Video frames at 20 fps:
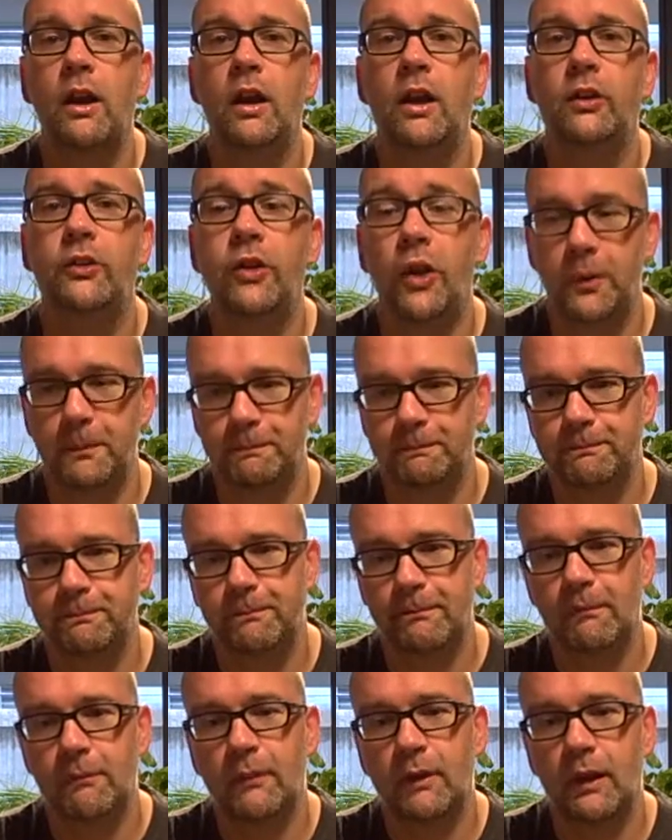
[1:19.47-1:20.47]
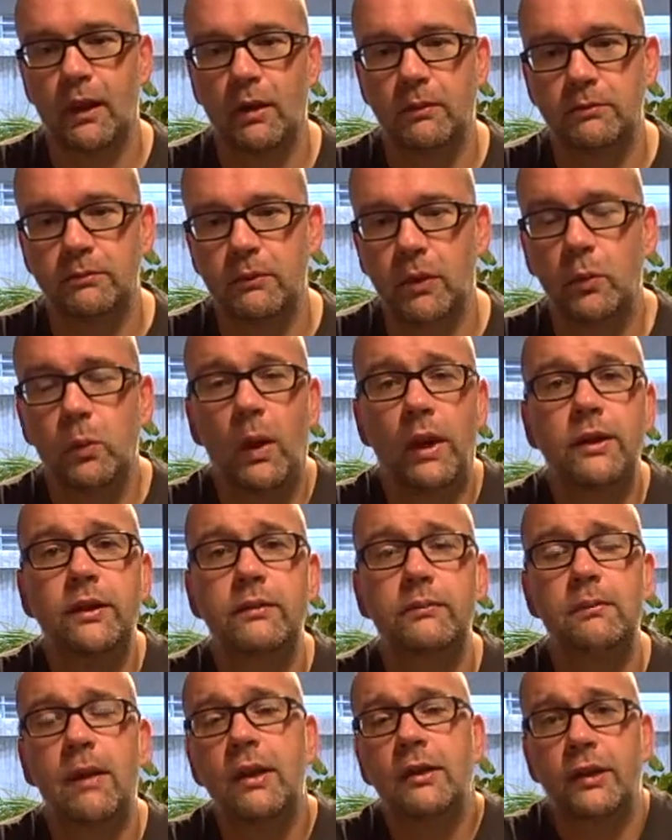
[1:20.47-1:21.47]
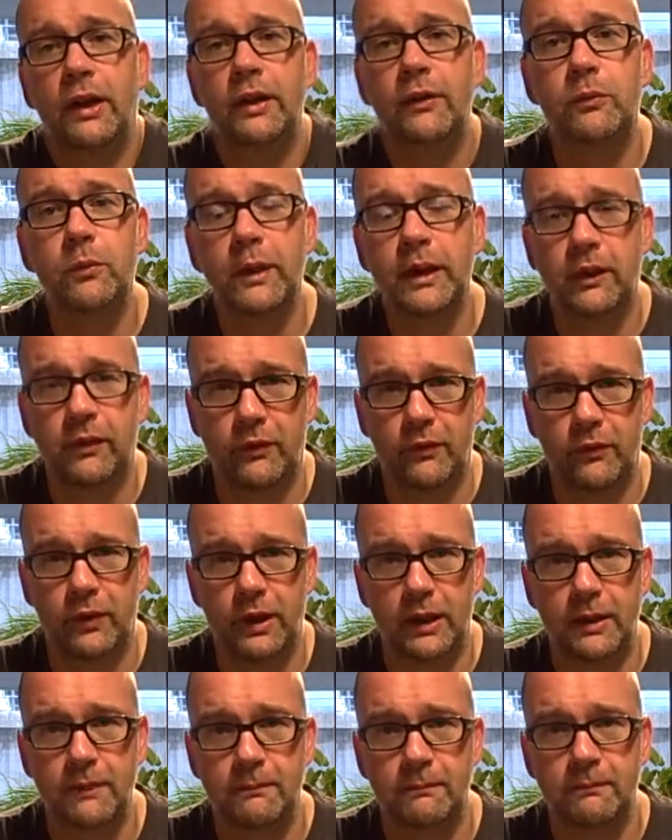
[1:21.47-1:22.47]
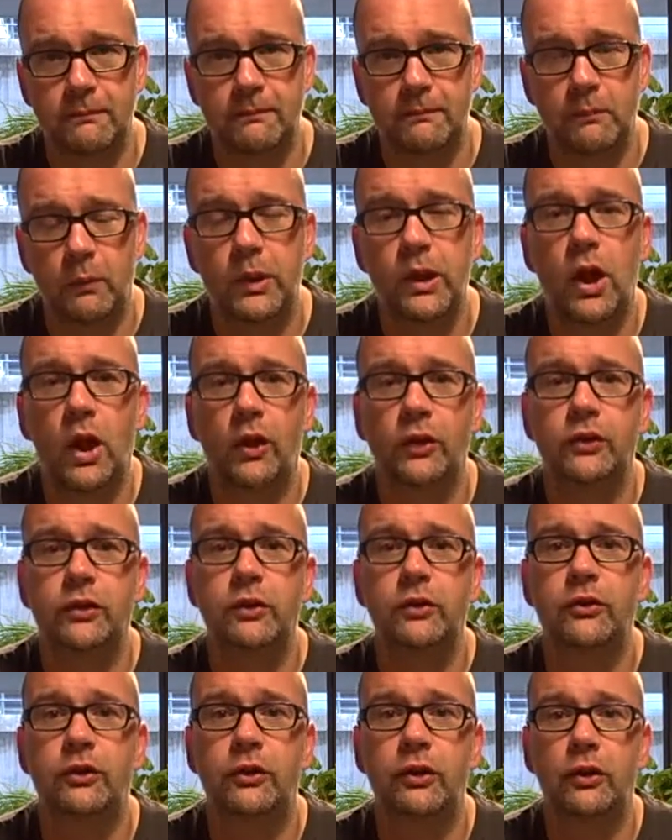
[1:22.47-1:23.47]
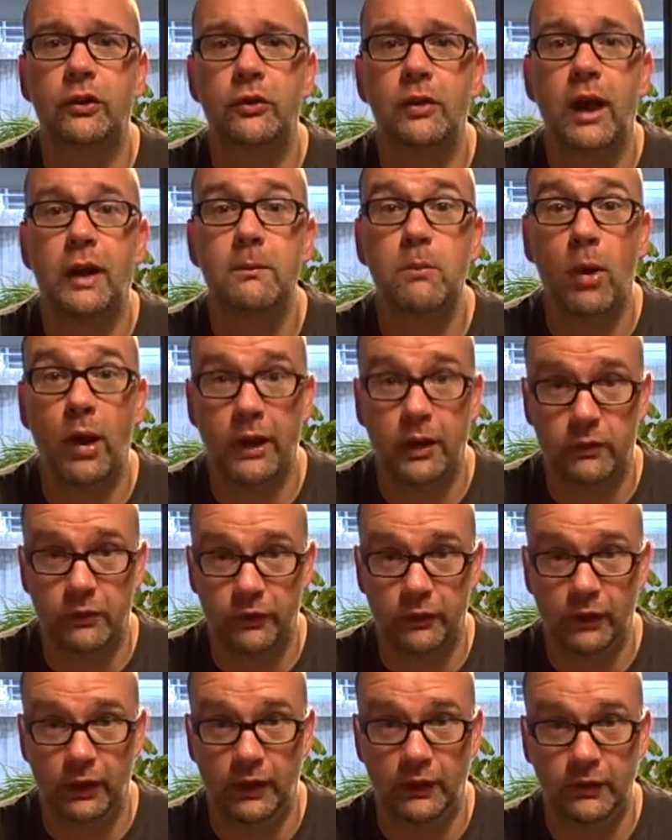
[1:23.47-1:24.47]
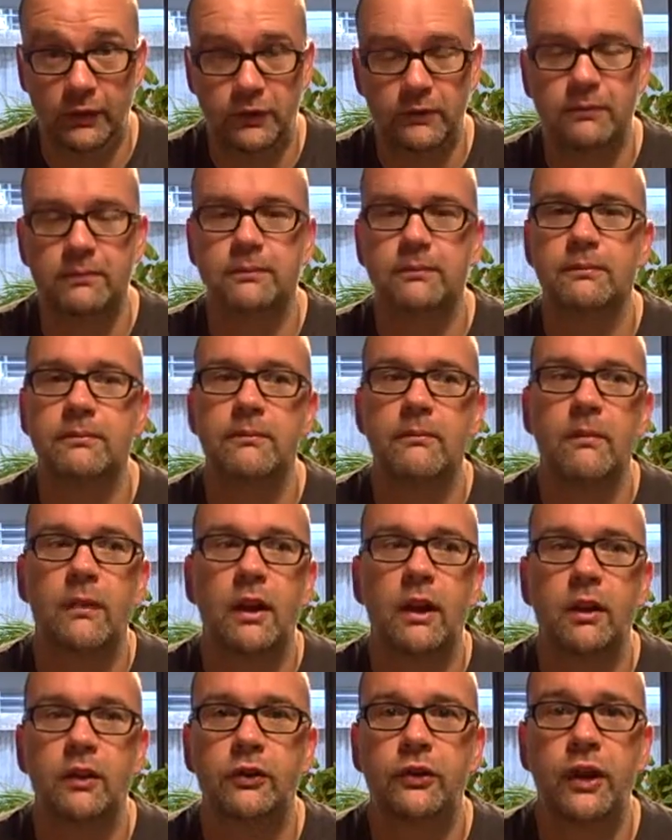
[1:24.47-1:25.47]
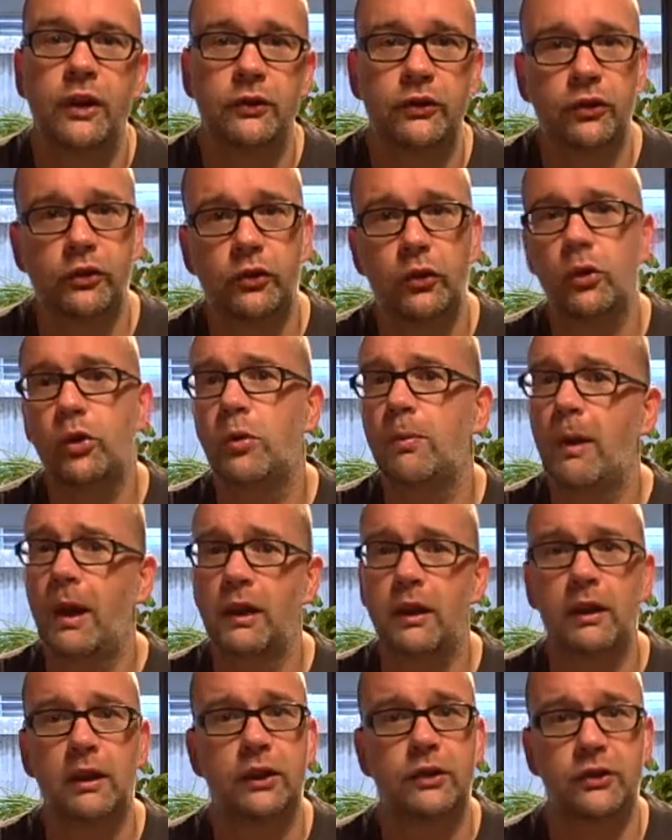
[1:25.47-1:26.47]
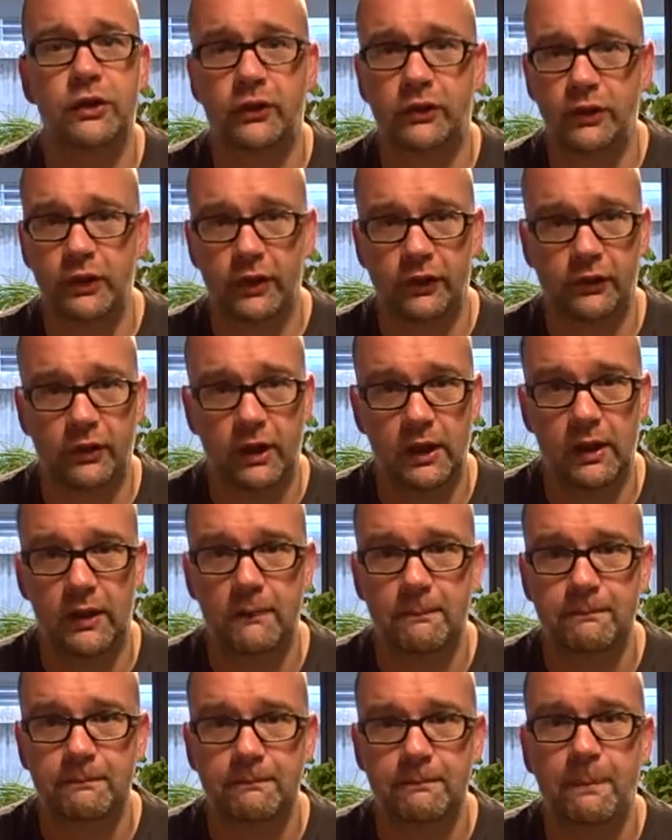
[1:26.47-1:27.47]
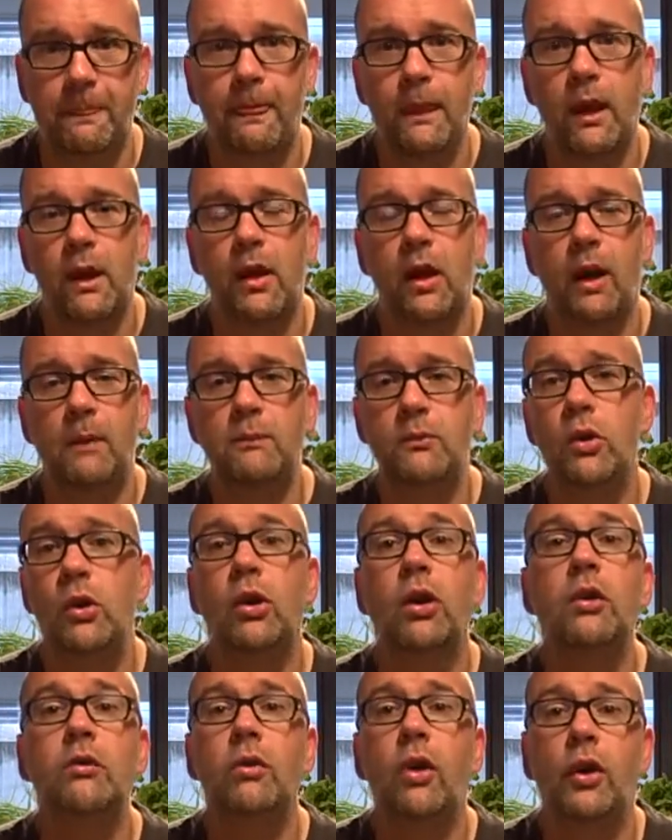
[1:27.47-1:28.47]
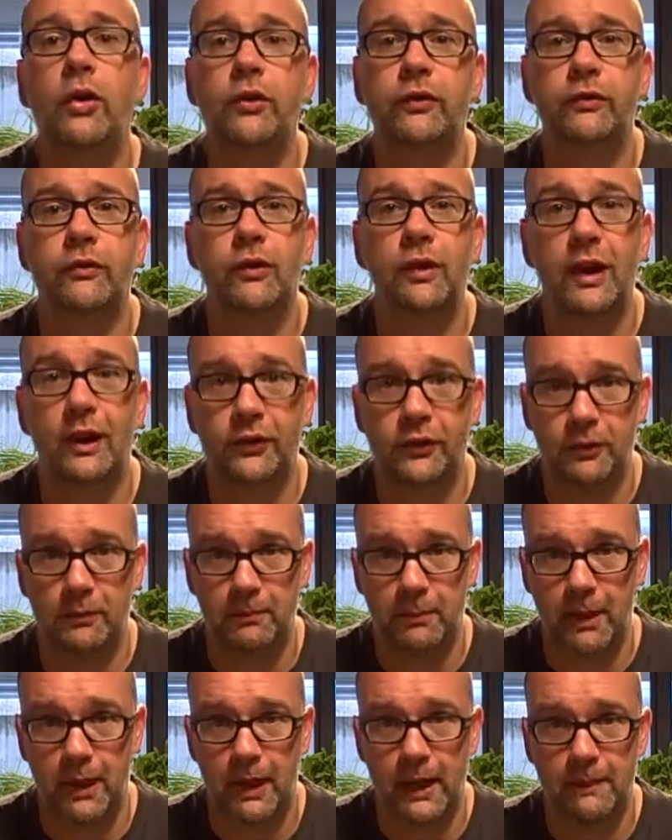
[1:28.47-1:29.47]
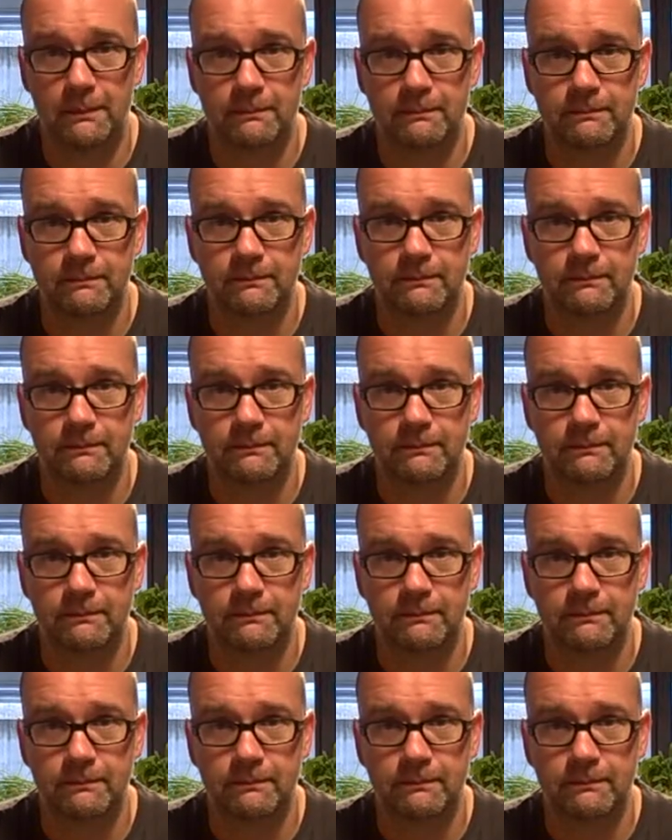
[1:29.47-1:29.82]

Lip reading: So on Monday of week 3 we ask you to do a microteach. So let's just talk about the logistics here. I'm not going to ask for a lesson plan.